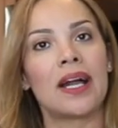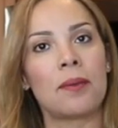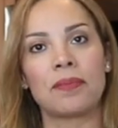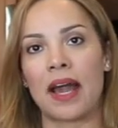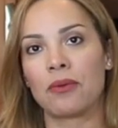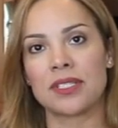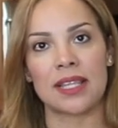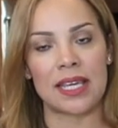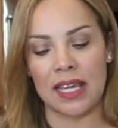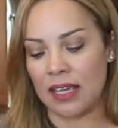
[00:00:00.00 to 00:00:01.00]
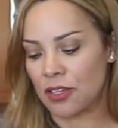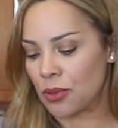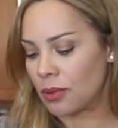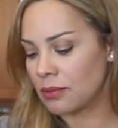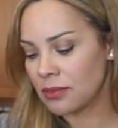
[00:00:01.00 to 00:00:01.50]
up, that was a
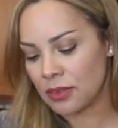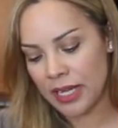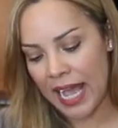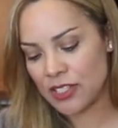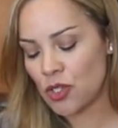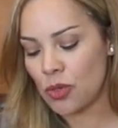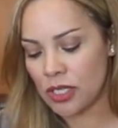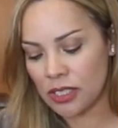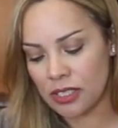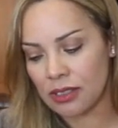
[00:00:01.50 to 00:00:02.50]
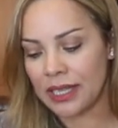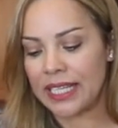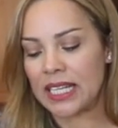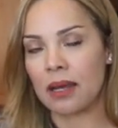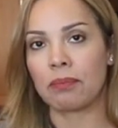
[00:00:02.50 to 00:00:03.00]
thing. As you cook, you
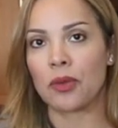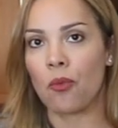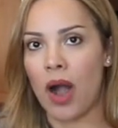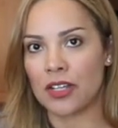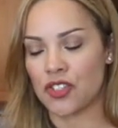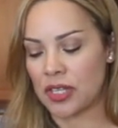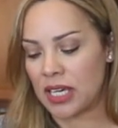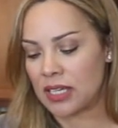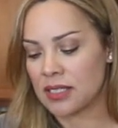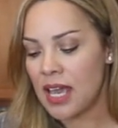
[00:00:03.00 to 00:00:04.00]
clean up, you wash things.